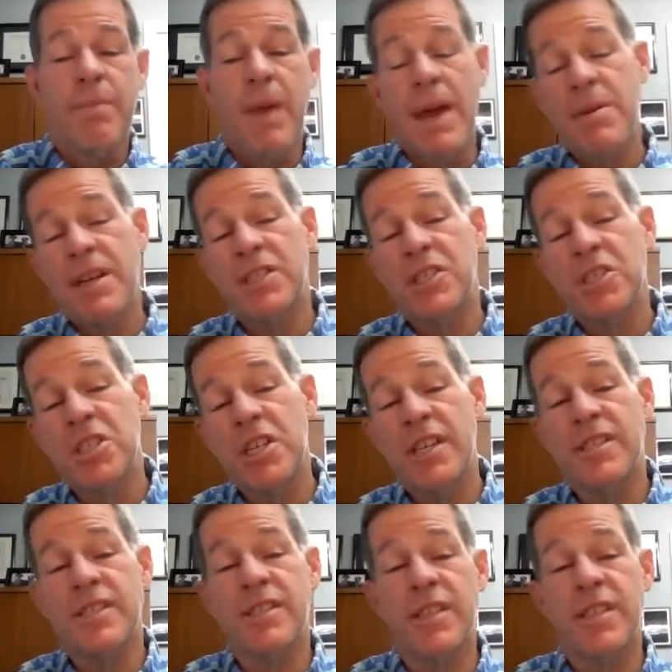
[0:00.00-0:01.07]
Maybe it's
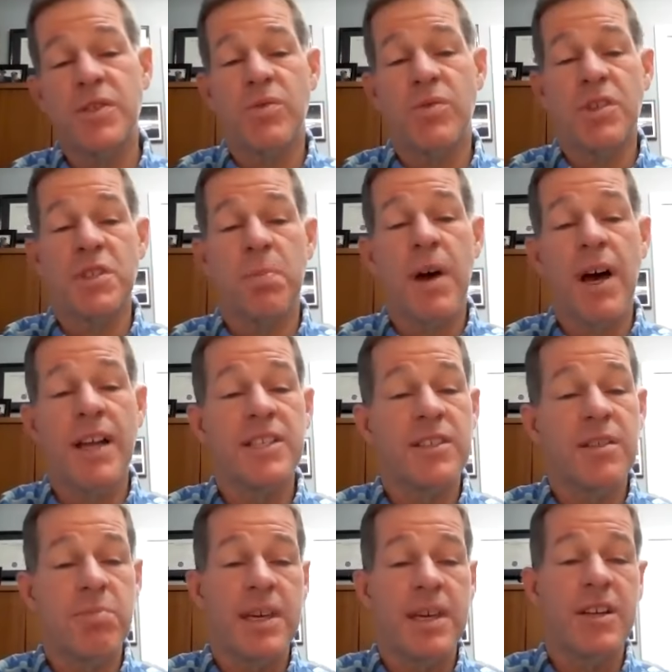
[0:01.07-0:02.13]
Jesus' response
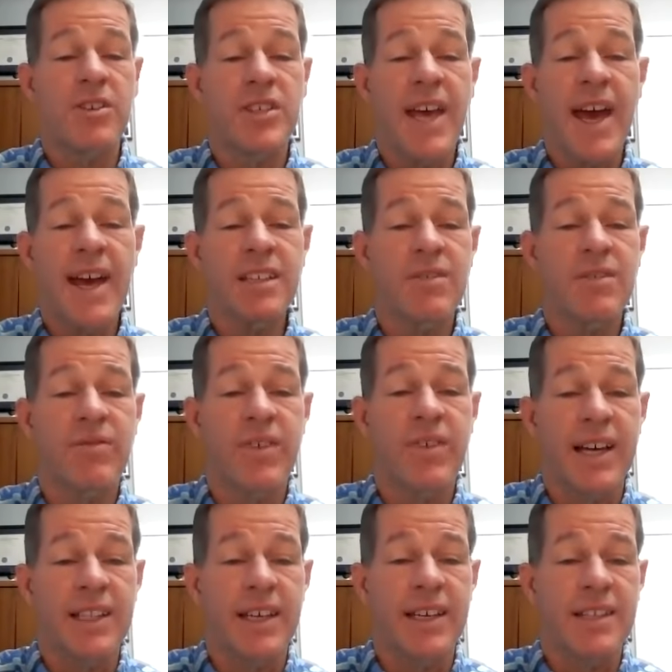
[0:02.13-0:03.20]
to Peter's act of
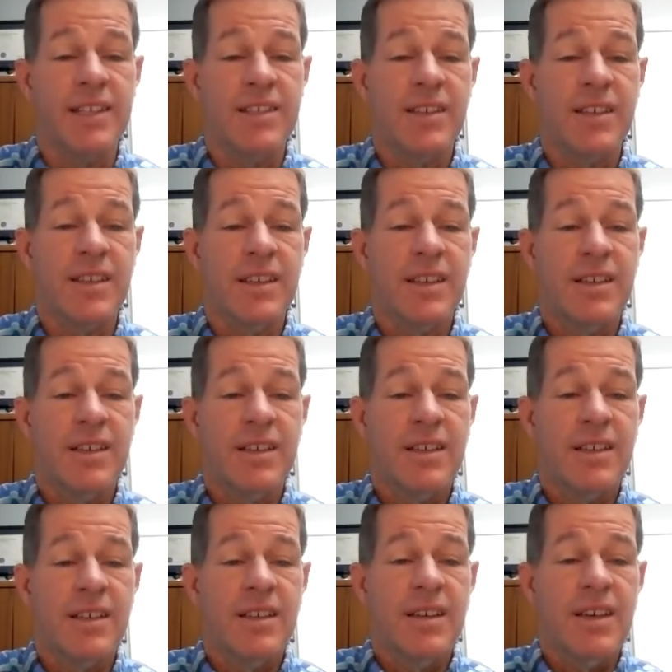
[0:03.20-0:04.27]
violence
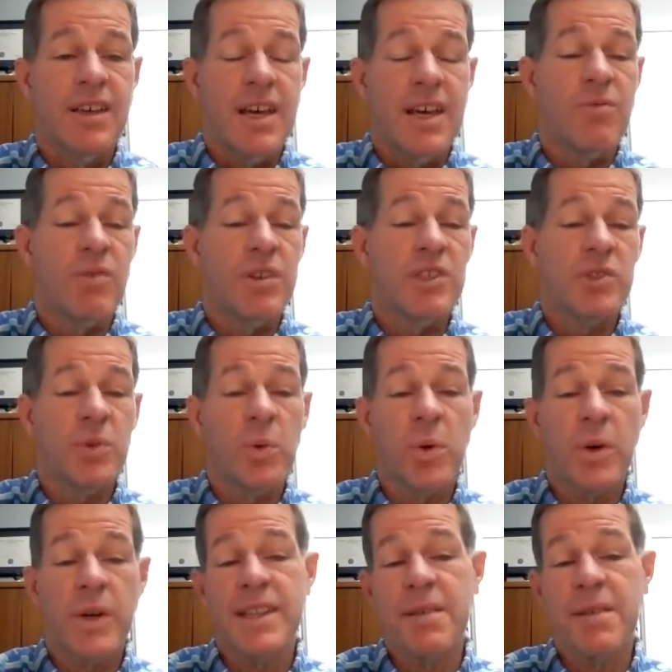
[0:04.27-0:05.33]
in
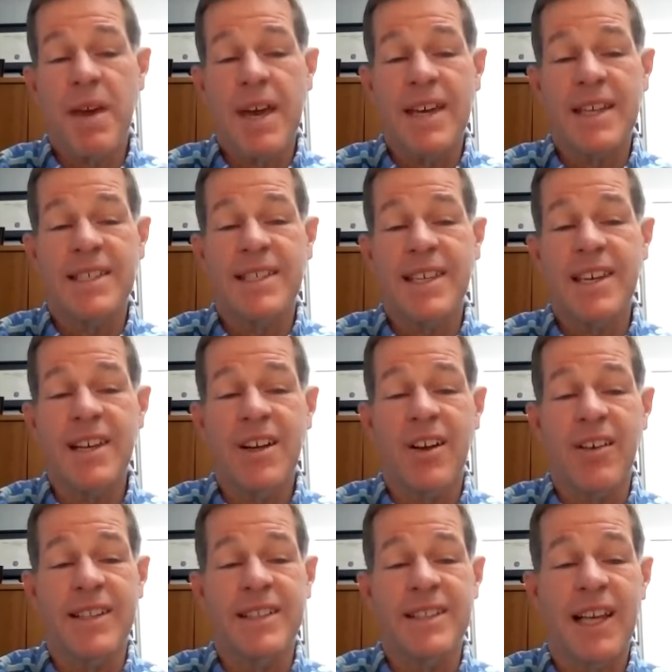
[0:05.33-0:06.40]
restoring the man's
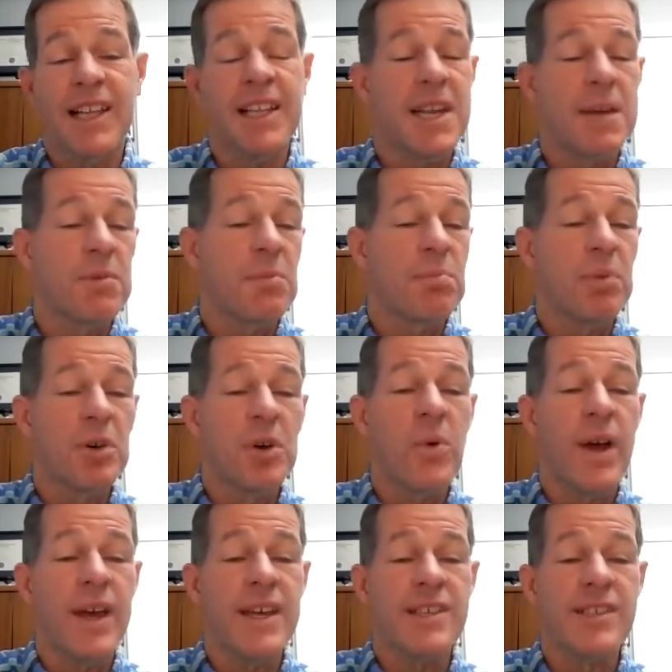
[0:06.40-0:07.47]
ear and telling him to put
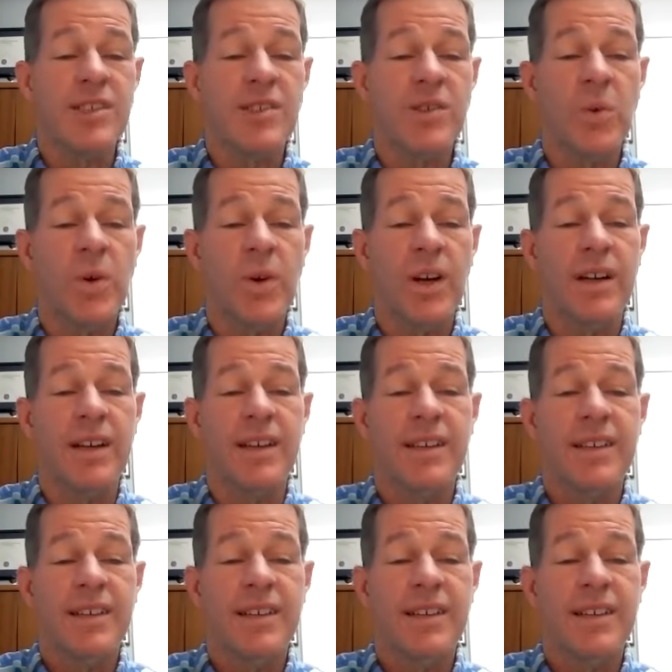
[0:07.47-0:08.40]
away his sword